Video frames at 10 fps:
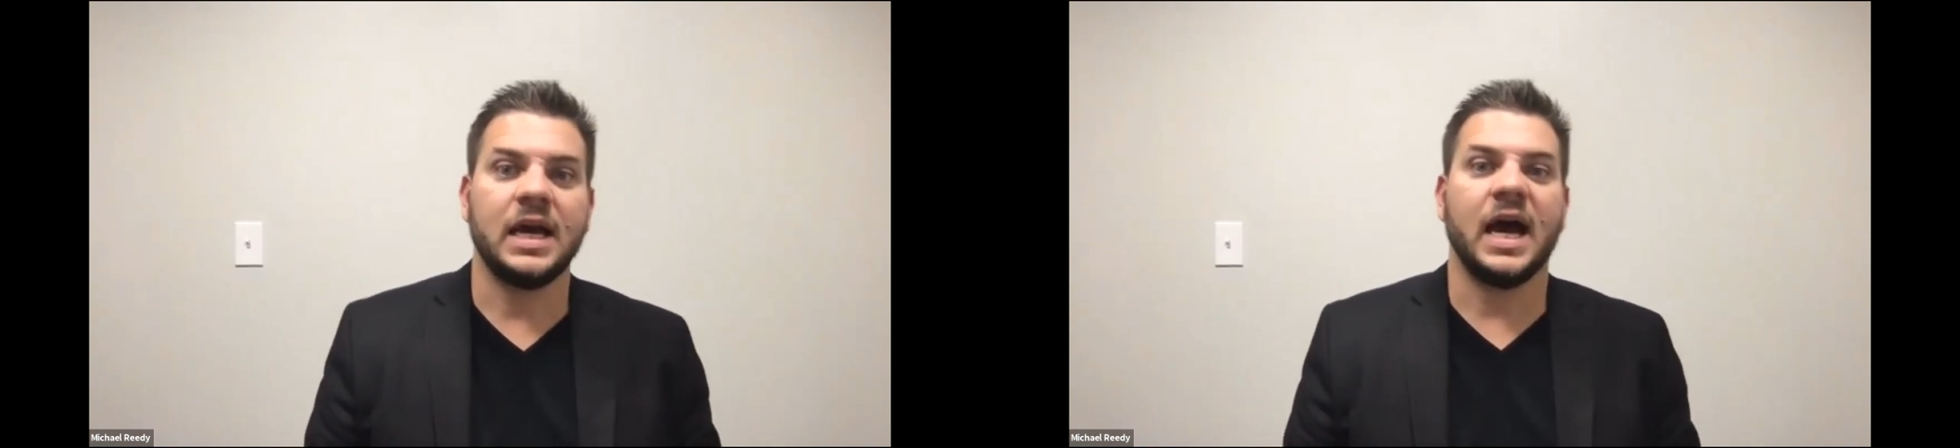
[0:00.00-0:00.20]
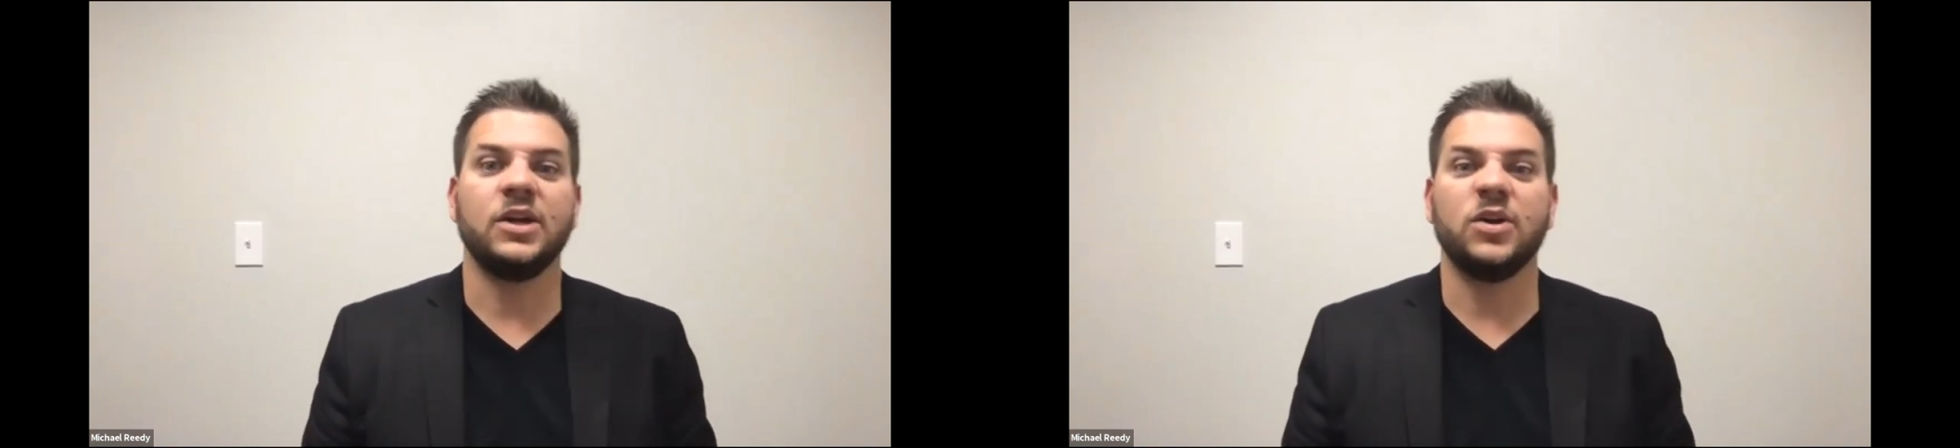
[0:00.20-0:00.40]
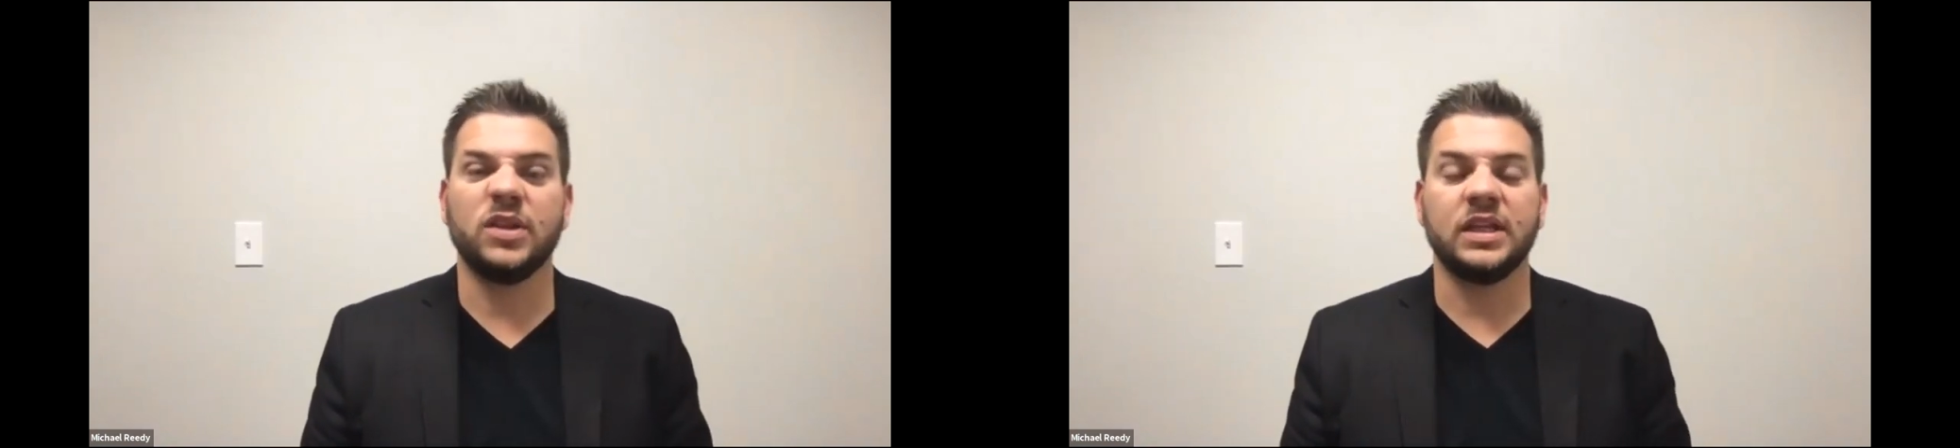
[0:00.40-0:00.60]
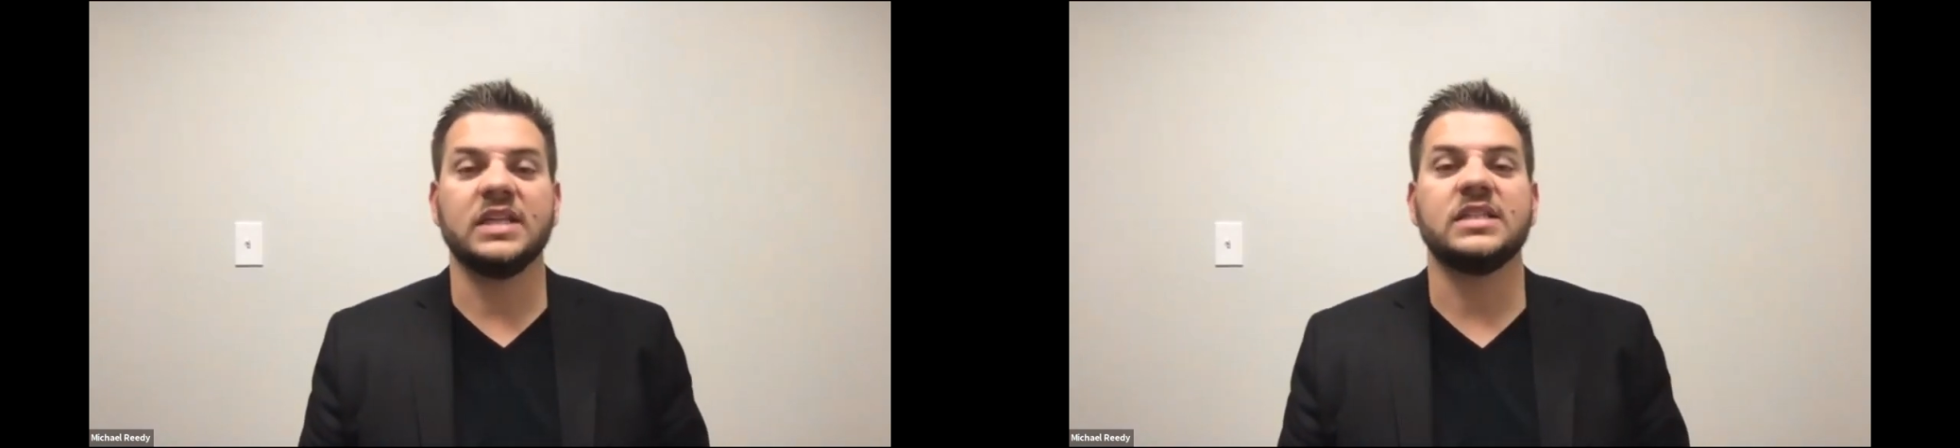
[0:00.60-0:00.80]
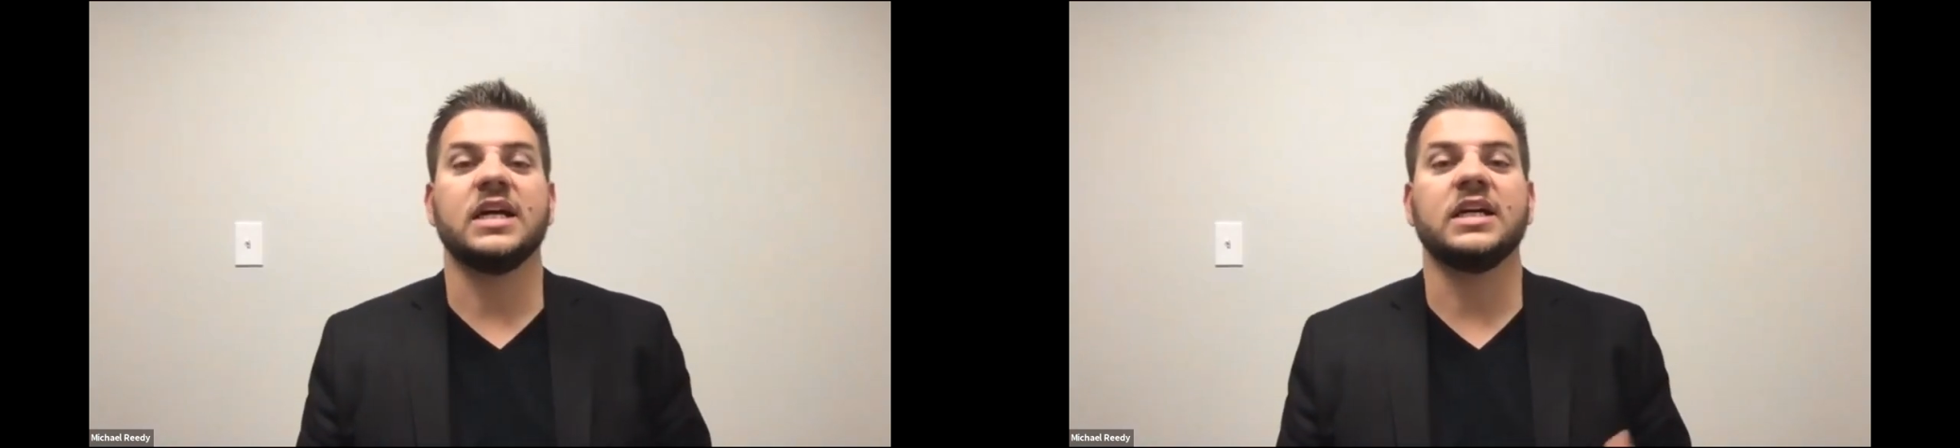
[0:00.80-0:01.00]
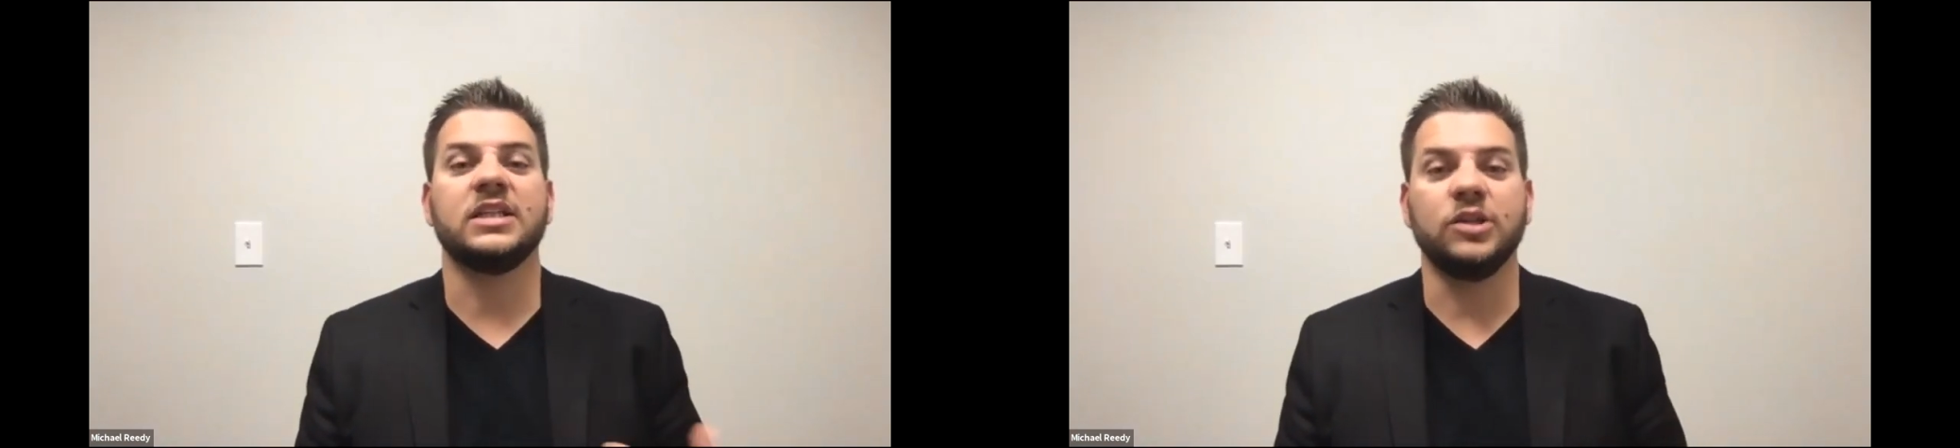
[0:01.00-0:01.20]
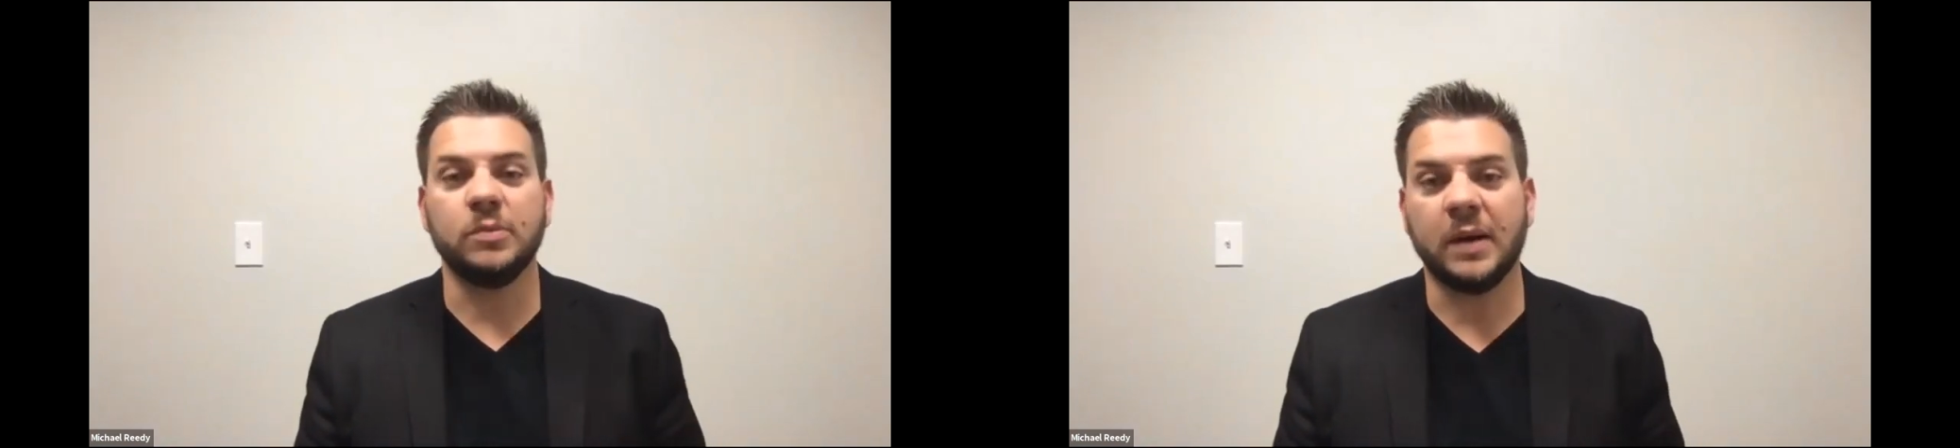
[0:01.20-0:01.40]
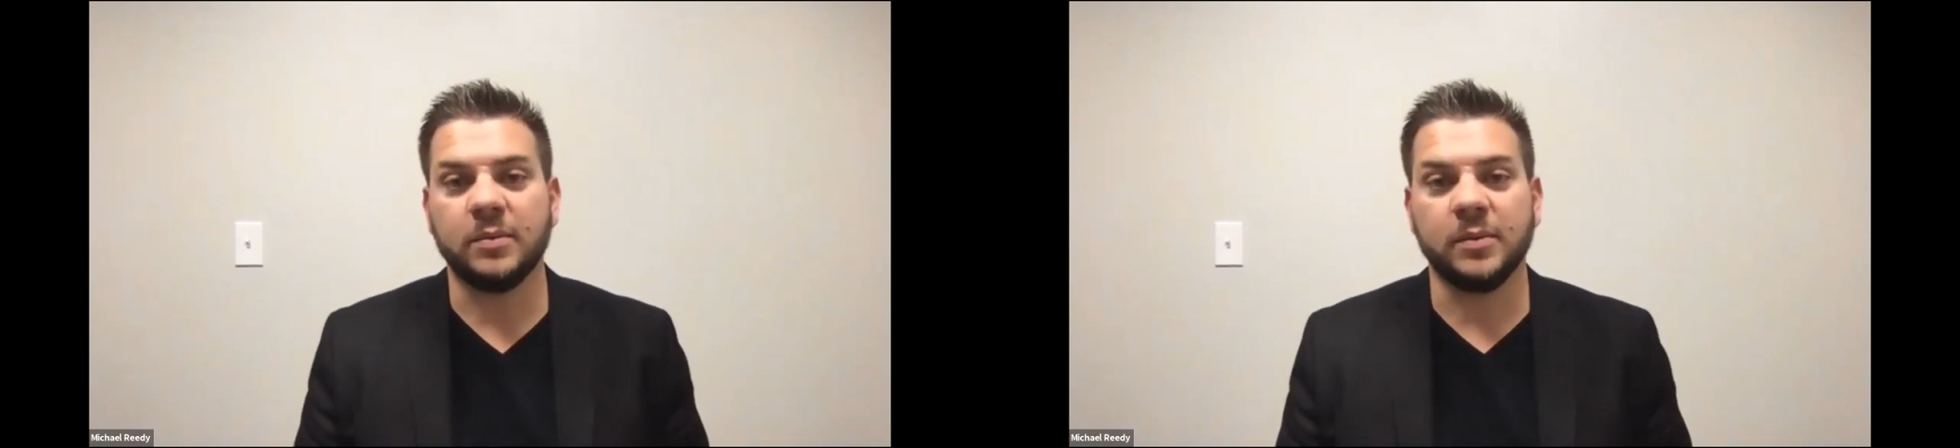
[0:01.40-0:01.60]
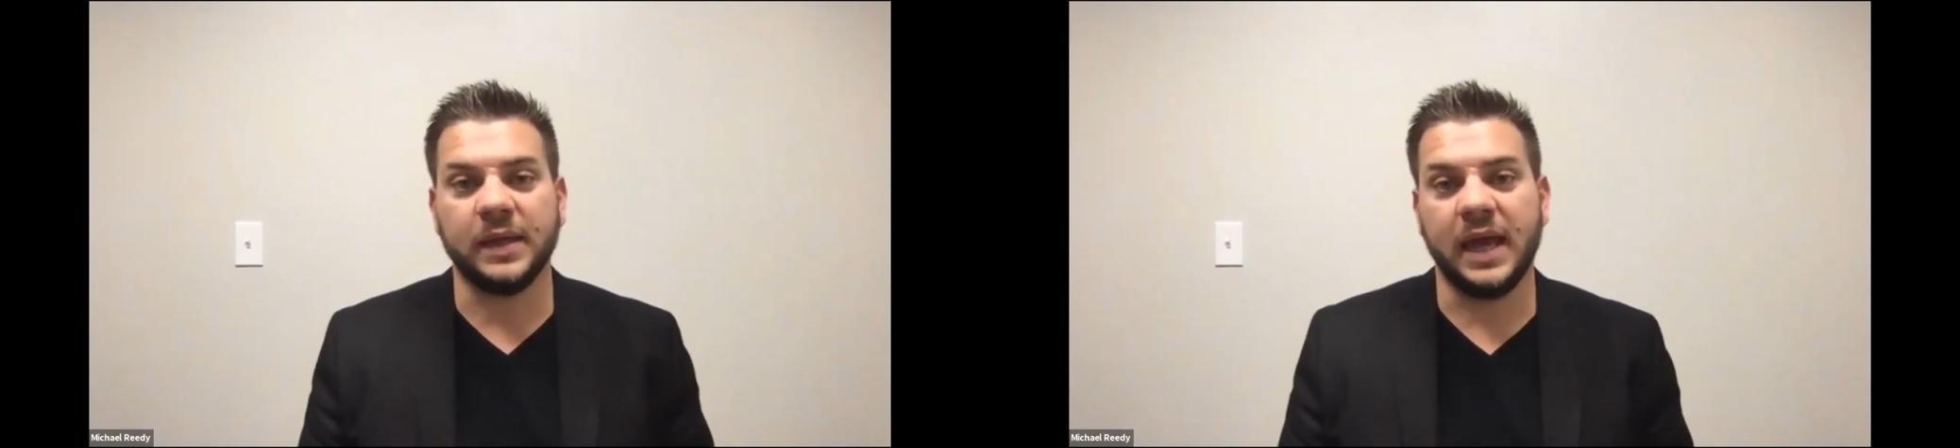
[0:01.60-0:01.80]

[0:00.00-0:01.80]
I know that they sucked and you probably